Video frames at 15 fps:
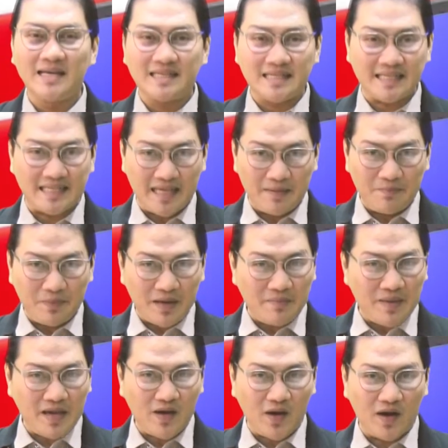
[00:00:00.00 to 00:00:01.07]
simply
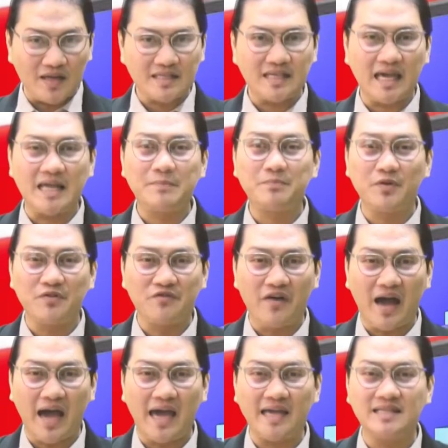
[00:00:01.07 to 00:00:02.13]
because it
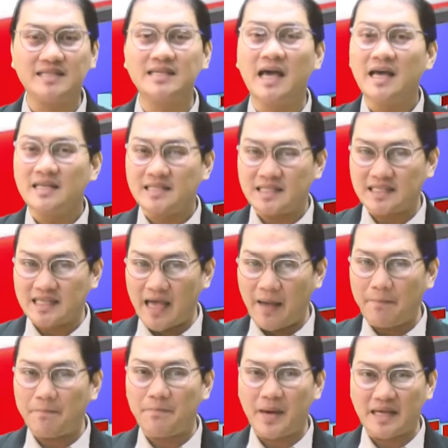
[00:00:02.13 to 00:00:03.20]
provides
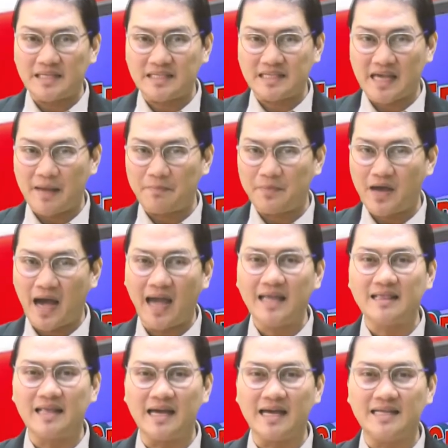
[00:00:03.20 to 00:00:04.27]
step-by-step
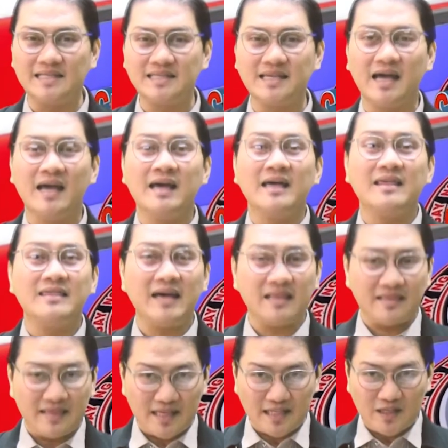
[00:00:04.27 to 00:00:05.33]
guidelines
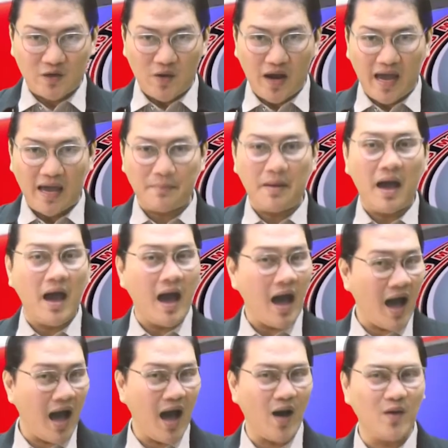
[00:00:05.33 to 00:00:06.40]
that describe
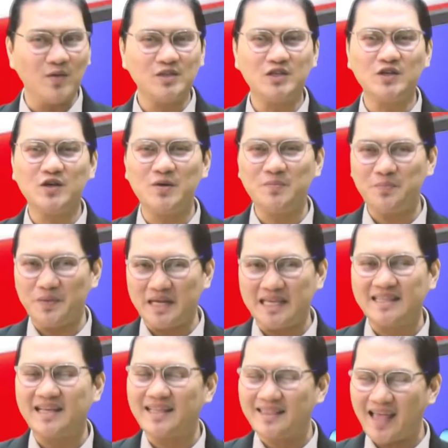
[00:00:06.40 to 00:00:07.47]
how to
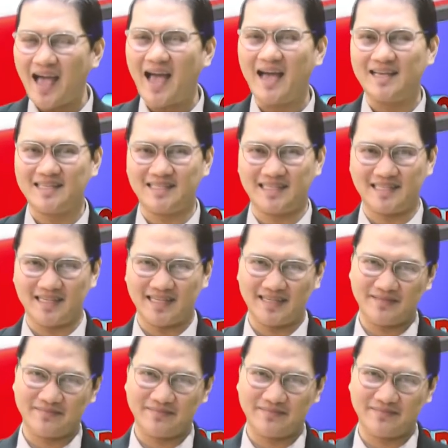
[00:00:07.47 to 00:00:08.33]
complete a task.